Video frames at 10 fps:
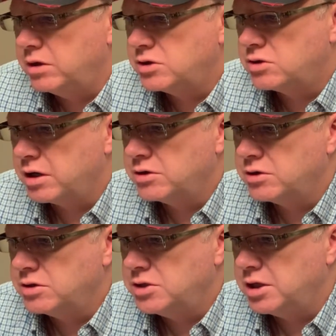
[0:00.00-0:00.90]
a
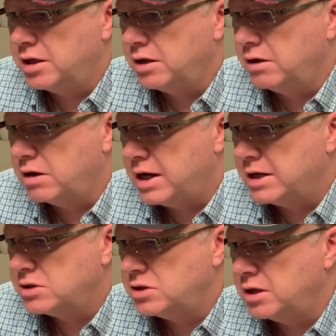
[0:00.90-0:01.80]
structure jig,
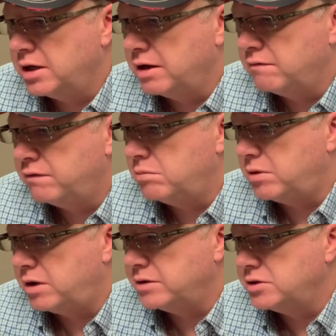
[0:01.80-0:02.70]
grass jig, and
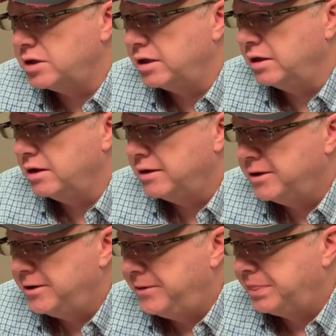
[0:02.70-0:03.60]
football jig
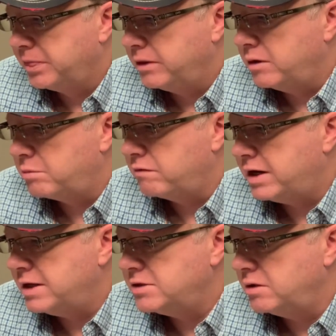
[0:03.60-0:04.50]
that
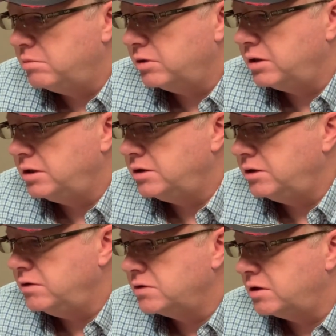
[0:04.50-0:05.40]
provides the ability to
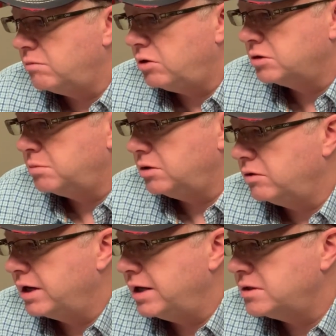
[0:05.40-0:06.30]
use it in multiple
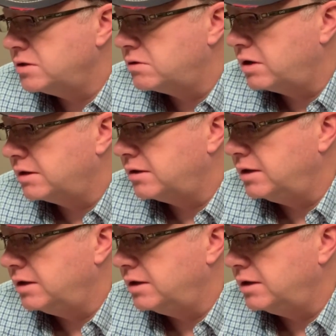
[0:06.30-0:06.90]
locations throughout the